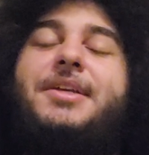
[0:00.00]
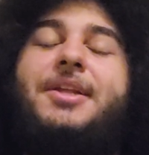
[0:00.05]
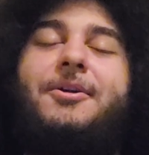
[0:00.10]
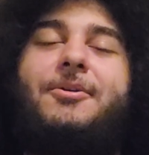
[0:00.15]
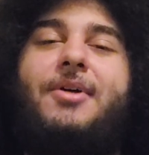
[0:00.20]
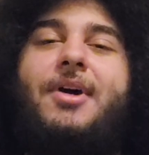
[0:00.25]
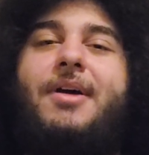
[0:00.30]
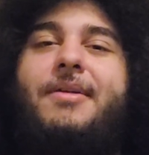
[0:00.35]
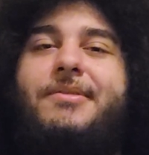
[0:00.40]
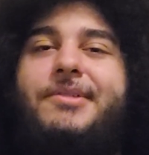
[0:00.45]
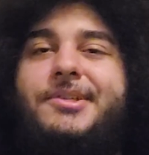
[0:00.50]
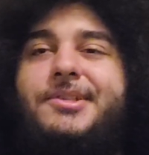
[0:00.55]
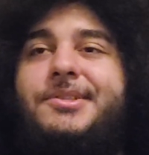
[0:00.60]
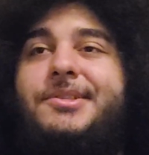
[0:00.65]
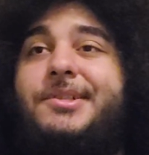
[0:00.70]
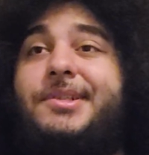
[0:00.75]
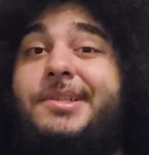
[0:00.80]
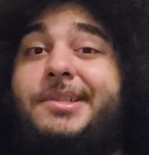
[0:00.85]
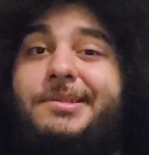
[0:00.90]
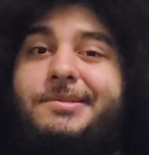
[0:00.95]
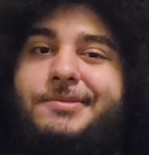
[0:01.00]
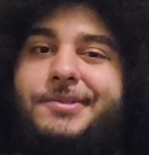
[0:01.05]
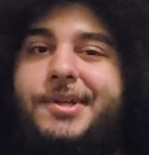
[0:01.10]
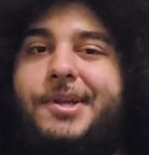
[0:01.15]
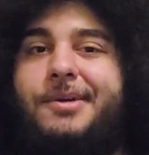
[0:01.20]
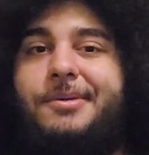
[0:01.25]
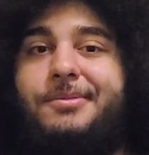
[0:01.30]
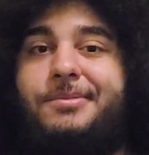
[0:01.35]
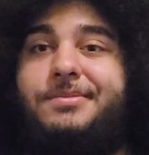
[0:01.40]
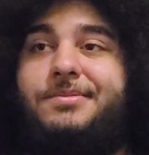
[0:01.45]
Obviously,
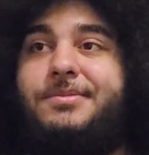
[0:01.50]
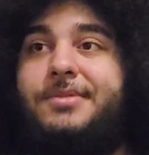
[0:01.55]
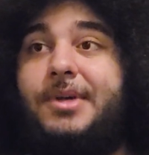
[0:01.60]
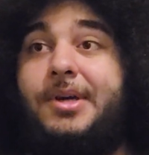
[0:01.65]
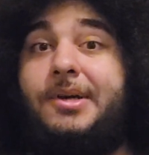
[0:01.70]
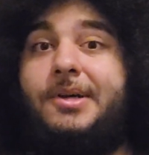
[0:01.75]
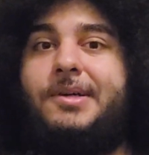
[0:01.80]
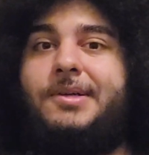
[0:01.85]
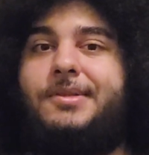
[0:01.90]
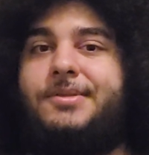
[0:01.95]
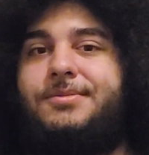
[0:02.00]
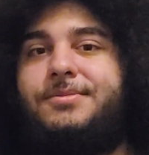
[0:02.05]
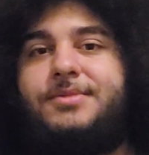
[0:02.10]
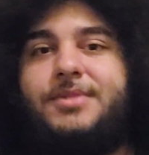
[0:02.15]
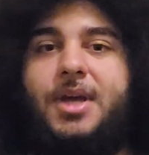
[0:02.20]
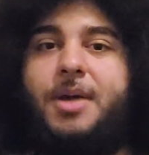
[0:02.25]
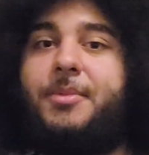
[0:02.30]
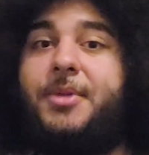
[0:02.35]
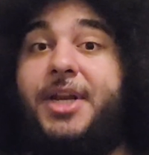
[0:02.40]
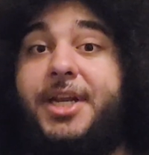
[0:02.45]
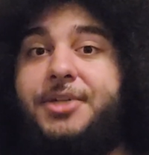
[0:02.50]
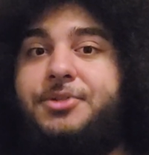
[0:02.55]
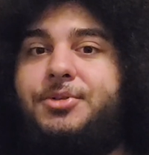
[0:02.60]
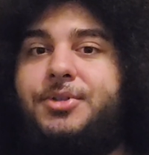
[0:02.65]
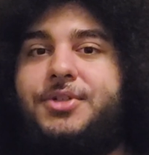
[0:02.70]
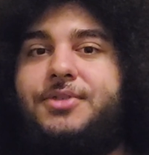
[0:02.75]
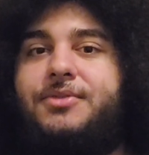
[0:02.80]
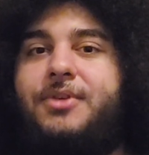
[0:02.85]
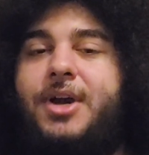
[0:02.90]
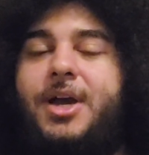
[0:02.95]

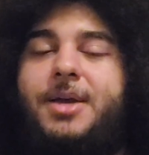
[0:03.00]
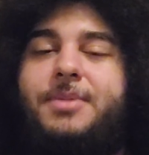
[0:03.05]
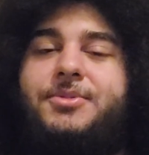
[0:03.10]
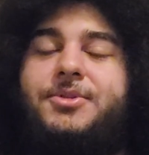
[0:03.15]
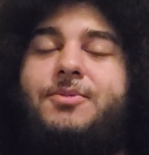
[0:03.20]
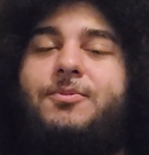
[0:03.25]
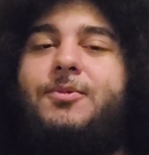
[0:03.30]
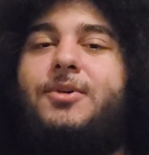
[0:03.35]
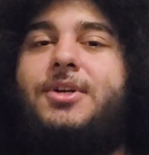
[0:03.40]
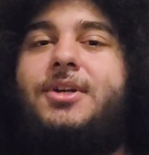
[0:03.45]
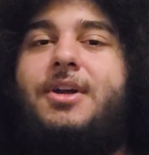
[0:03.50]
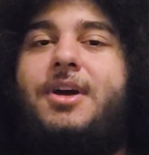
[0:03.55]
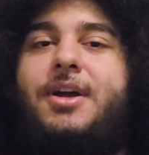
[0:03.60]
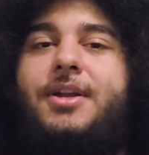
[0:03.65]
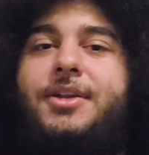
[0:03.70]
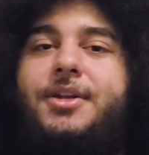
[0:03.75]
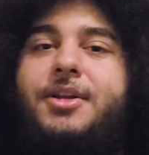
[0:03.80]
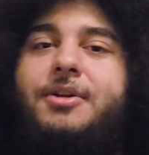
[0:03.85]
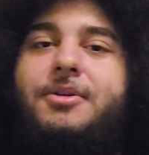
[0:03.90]
dominatrix vibes and whatnot,